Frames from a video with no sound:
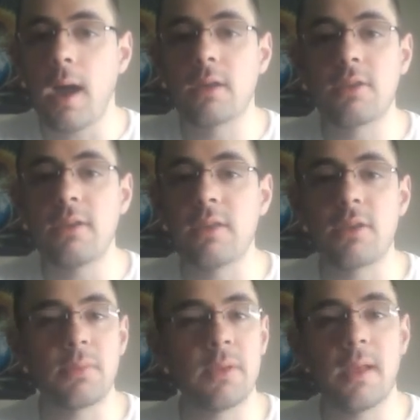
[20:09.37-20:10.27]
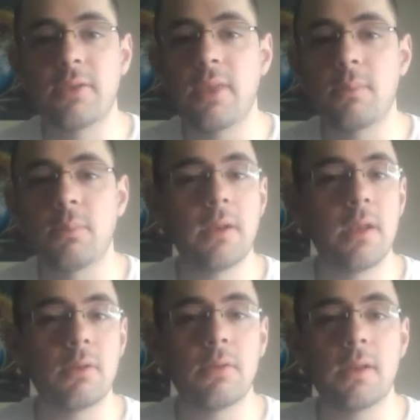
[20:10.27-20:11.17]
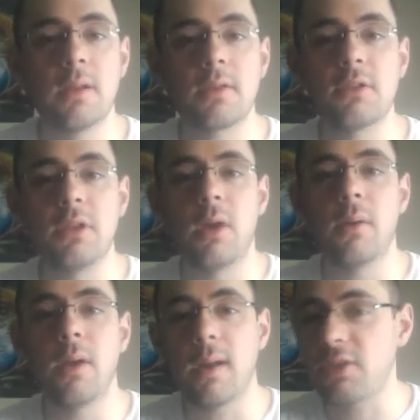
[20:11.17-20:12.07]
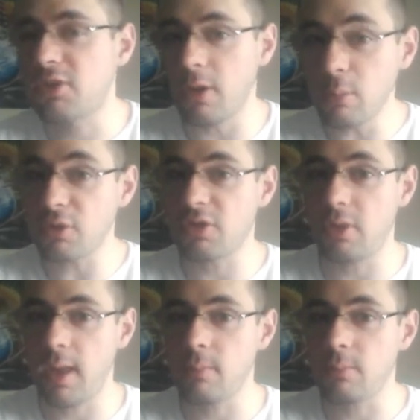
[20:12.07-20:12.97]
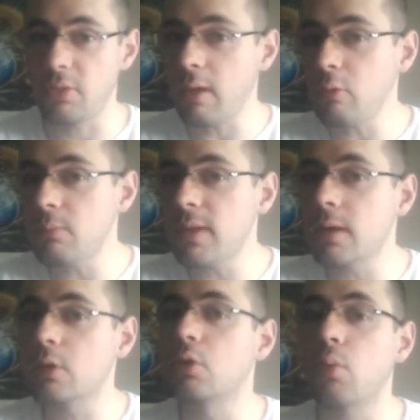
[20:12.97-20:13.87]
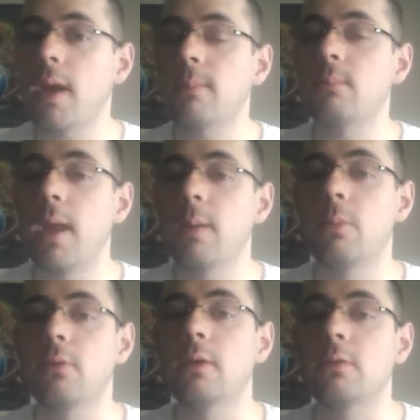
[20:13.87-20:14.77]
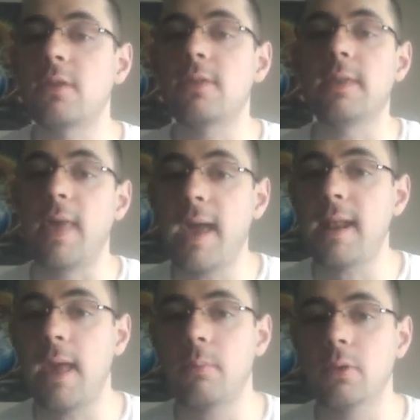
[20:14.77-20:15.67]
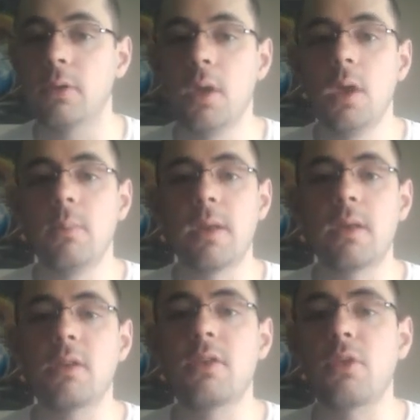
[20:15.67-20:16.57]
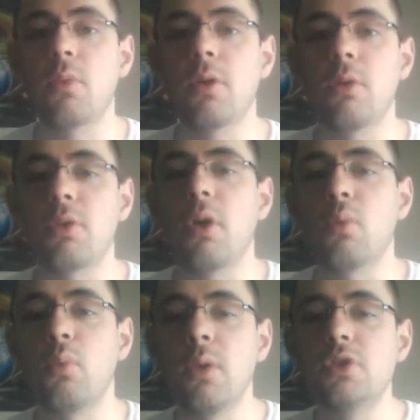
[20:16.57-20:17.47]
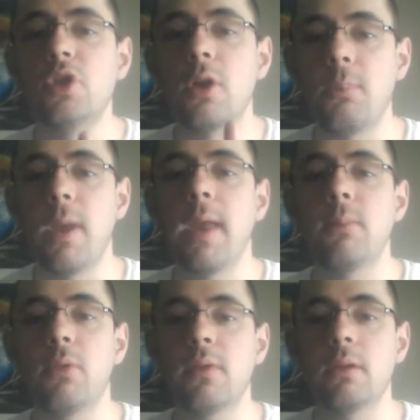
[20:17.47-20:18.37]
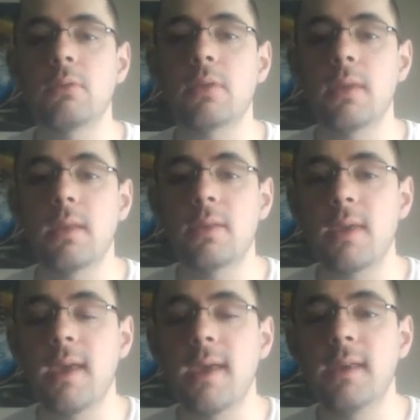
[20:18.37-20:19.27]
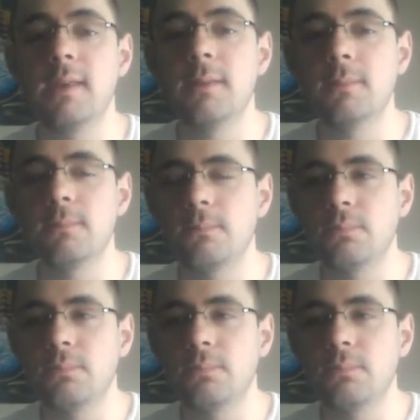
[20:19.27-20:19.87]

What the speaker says: I could see something like that playing out in a scenario at SummerSlam. That would be a great pay-per-view to see that happen. Because it's one of those original pay-per-views, it's a,